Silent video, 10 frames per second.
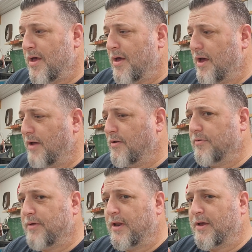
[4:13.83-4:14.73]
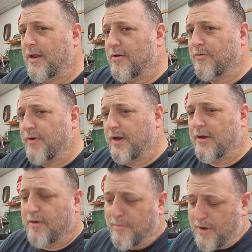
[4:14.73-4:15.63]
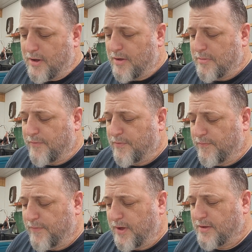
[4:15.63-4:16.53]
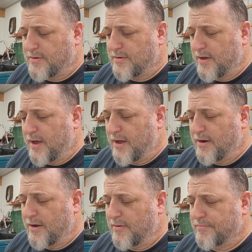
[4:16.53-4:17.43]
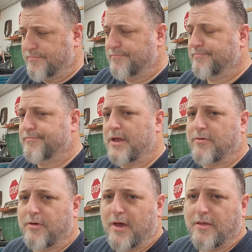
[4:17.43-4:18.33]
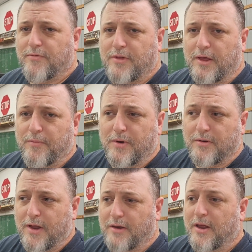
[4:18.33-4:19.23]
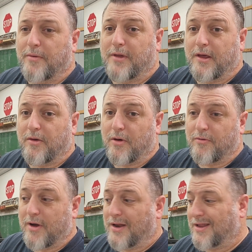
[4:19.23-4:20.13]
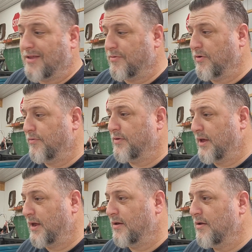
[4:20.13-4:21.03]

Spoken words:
I had a little thing that kind of goes right here on my full face, and that's what you guys have seen. Anytime I'm taking you on a ride, that's what you've seen.